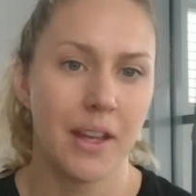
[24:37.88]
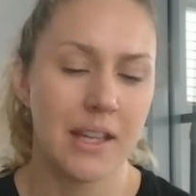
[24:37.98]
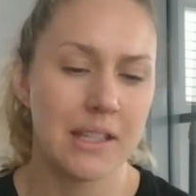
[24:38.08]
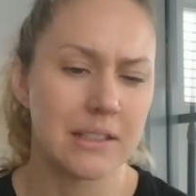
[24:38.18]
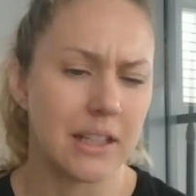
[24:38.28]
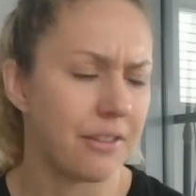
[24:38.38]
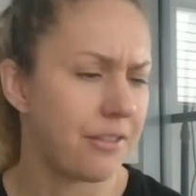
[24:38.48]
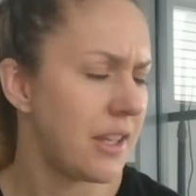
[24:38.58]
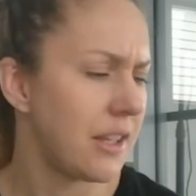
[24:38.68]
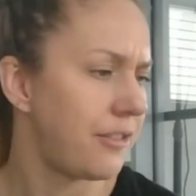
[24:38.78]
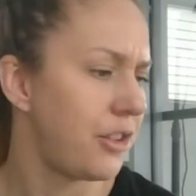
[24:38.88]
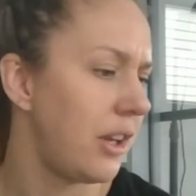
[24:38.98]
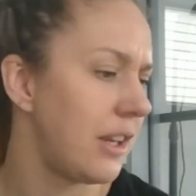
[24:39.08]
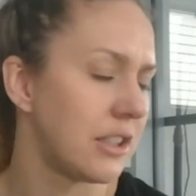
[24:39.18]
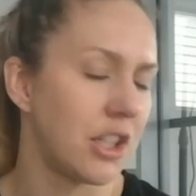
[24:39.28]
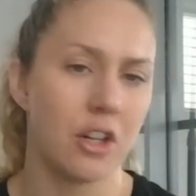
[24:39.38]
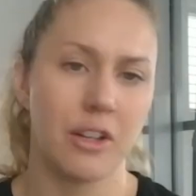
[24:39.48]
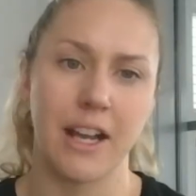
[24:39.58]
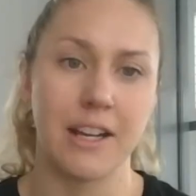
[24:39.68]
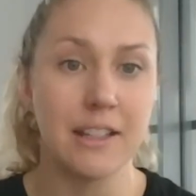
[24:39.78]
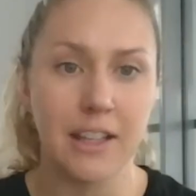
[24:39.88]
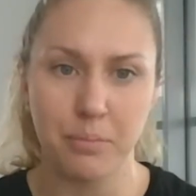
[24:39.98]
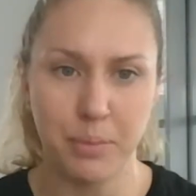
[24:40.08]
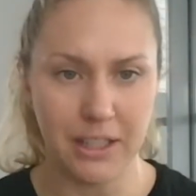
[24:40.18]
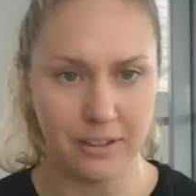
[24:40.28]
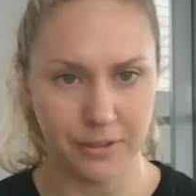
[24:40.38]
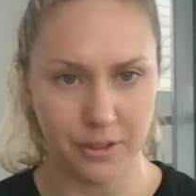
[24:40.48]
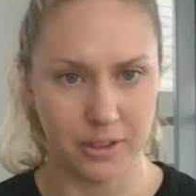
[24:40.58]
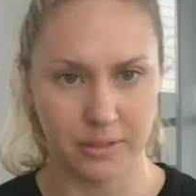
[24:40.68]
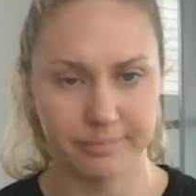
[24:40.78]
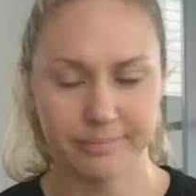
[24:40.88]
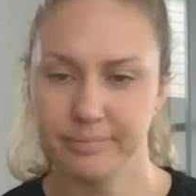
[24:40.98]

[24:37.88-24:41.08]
And I think a few years ago, like I didn't get picked for